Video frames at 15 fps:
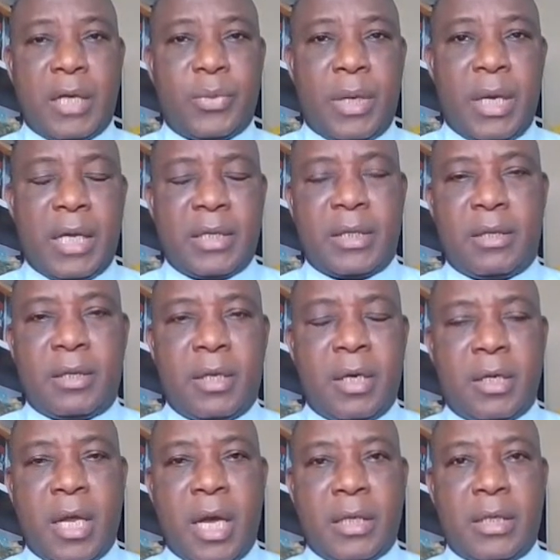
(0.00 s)
as well as the
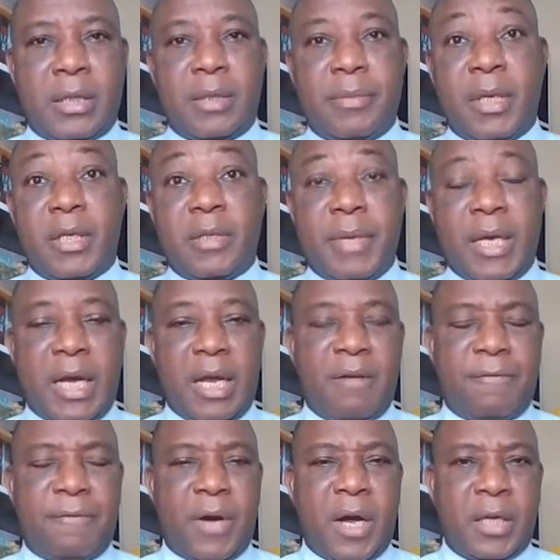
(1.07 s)
third largest cement maker,
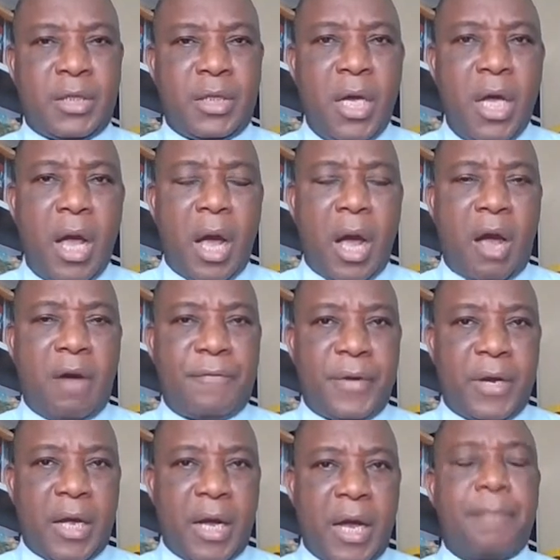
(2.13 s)
Lafarge
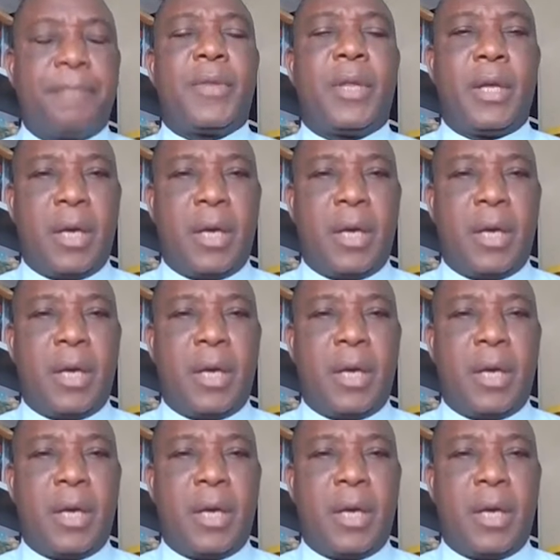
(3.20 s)
Africa.